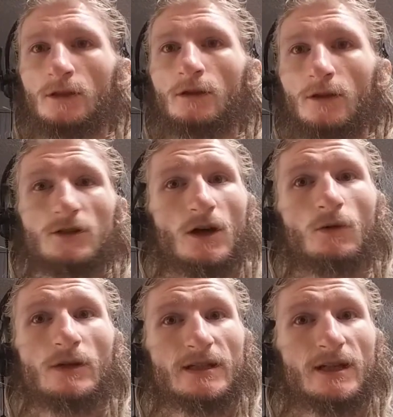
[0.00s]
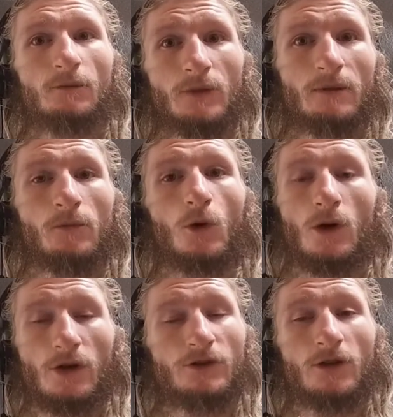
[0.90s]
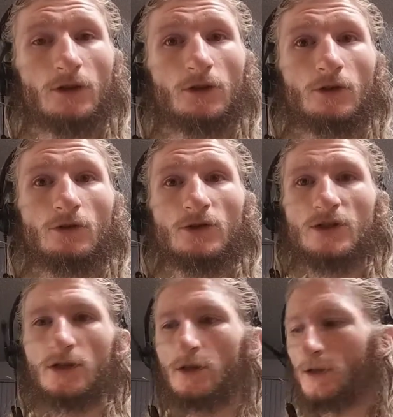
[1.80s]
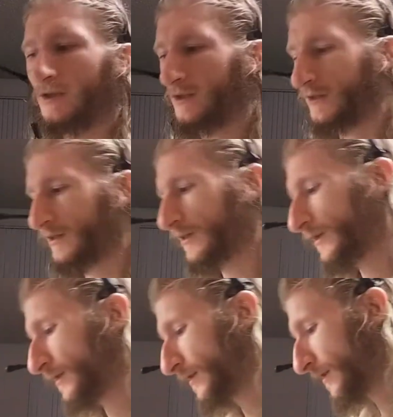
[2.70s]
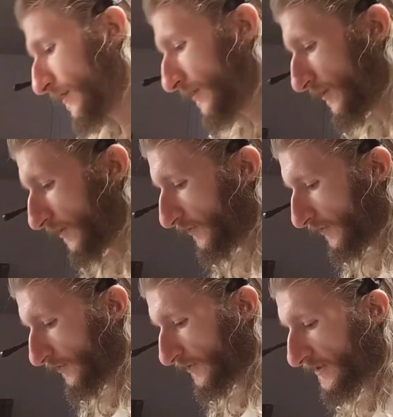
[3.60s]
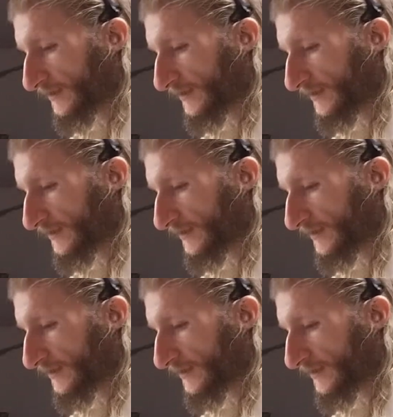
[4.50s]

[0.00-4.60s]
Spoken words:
There's always something more you could lose. You could lose